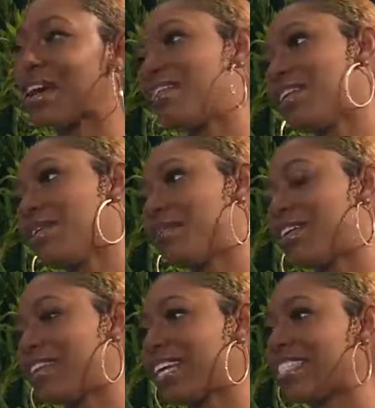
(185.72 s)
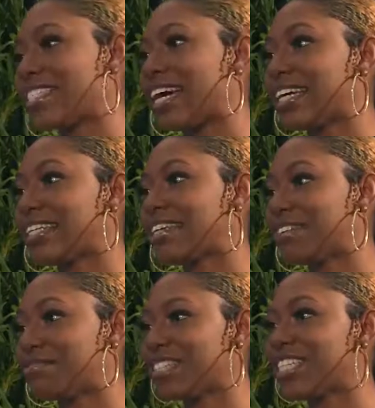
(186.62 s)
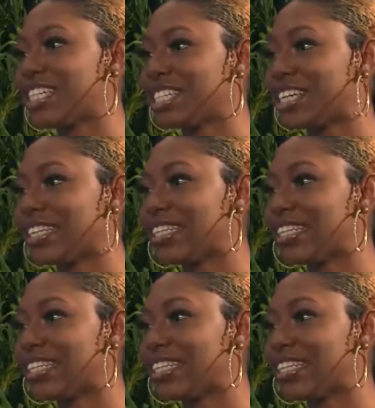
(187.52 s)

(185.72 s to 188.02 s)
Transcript: have a little bit of an inside conversation.